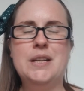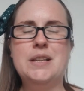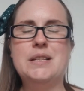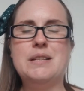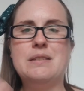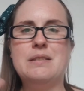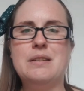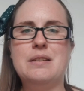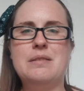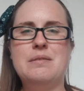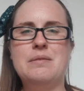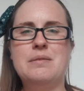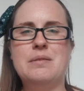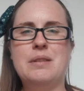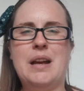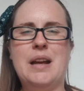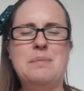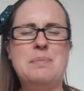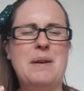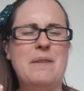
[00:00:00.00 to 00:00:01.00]
so
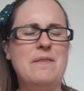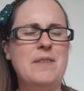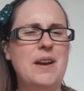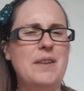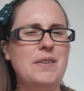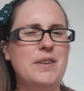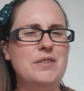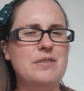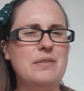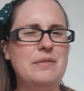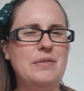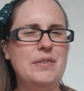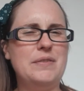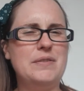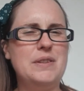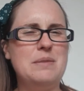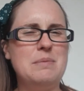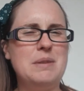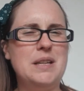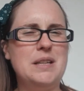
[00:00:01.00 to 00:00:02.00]
I had about
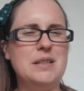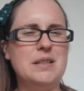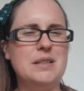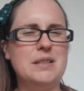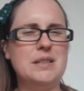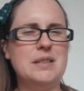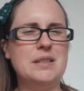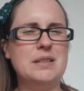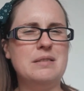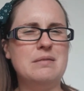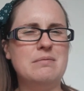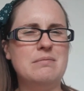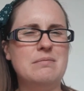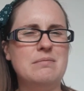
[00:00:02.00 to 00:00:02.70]
550 metres.